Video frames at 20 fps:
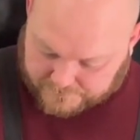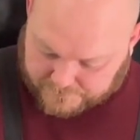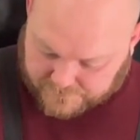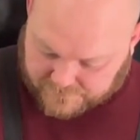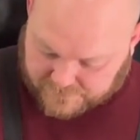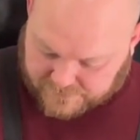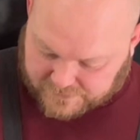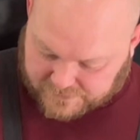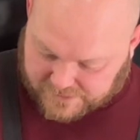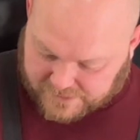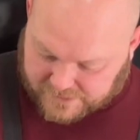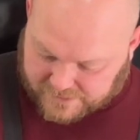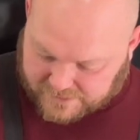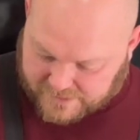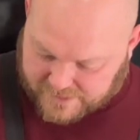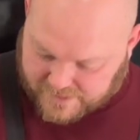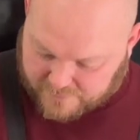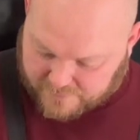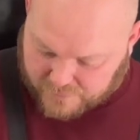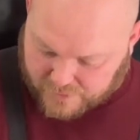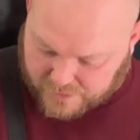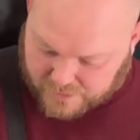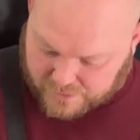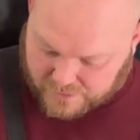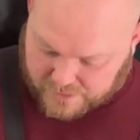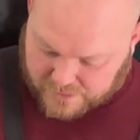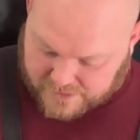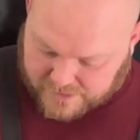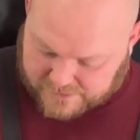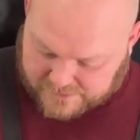Let's get that butter
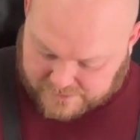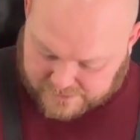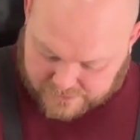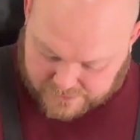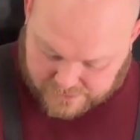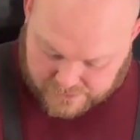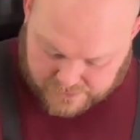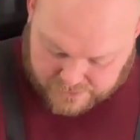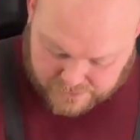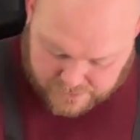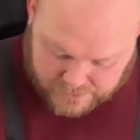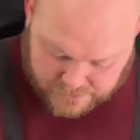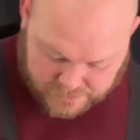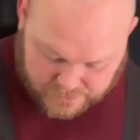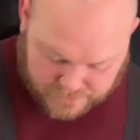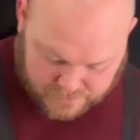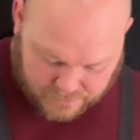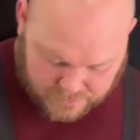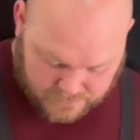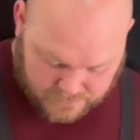nice and good.